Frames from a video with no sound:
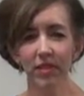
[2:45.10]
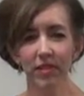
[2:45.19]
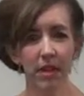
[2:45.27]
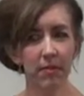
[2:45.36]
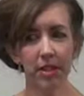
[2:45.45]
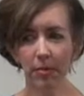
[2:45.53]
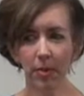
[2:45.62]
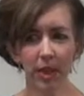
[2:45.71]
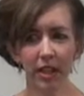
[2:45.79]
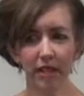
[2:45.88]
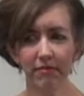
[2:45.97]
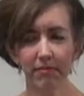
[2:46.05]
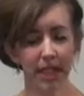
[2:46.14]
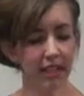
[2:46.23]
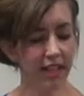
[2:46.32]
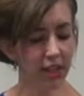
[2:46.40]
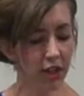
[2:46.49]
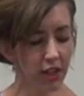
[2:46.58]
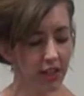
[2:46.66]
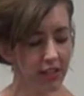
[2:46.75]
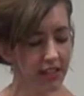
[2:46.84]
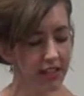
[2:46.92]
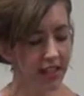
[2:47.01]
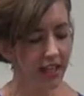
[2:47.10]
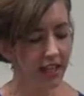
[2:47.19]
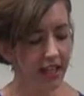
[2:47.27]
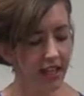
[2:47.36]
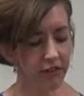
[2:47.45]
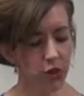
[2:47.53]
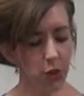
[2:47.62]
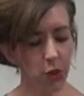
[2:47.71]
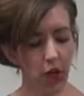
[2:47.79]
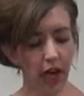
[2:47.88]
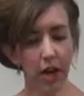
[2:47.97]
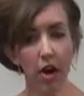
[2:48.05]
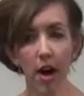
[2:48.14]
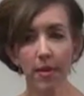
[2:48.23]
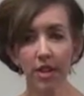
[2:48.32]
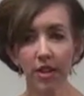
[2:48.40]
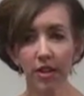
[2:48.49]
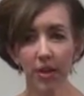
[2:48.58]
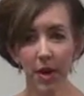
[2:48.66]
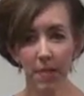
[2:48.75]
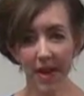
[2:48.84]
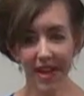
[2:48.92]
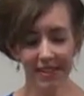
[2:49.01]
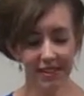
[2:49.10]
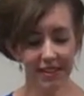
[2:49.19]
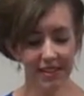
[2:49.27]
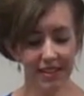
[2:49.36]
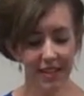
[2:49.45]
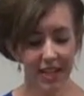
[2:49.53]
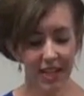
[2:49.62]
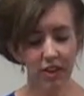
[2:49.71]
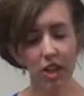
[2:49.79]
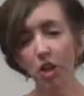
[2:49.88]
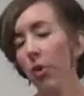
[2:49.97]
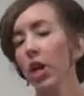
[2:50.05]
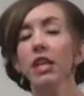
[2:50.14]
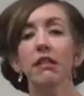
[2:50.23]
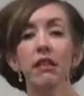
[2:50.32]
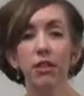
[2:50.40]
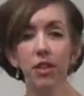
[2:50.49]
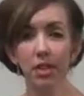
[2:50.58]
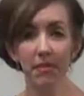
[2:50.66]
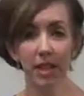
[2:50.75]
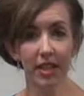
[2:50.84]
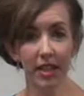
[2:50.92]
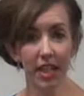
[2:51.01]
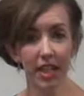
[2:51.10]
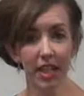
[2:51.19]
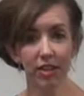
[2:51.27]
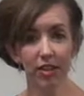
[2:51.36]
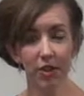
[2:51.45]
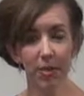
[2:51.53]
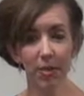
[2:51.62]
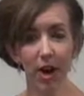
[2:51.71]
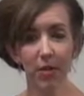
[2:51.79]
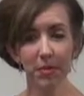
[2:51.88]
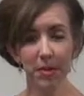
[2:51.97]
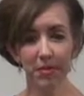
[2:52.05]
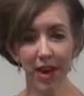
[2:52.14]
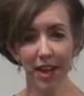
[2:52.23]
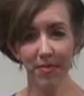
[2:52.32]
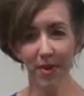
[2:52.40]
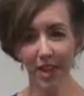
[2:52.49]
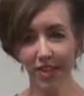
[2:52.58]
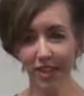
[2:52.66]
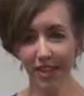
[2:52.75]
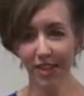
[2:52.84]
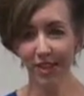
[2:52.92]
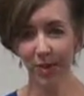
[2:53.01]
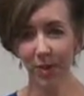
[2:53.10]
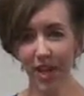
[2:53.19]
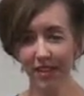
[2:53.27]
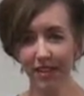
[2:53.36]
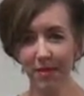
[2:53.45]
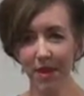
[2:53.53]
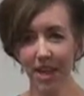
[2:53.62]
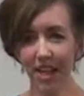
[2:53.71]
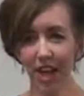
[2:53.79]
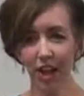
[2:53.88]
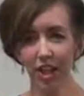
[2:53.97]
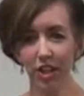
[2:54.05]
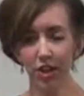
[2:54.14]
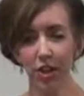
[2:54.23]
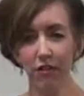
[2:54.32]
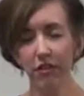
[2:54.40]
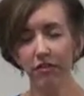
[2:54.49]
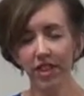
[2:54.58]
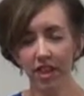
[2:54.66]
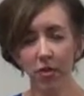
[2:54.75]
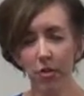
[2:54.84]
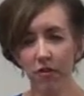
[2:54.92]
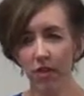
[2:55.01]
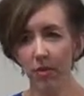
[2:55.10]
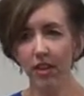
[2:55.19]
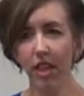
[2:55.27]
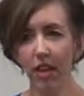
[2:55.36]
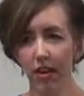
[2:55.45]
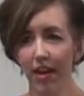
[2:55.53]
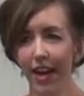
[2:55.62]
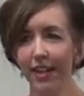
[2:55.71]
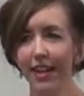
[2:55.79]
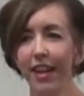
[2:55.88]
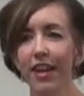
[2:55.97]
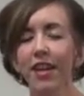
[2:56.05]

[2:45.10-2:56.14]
name some more. But in hers, if you were a commoner or a peasant, then you weren't considered to be a lady. So the problem in Pride and Prejudice was the main character, who, if you've seen the movie, it was Keira Knightley,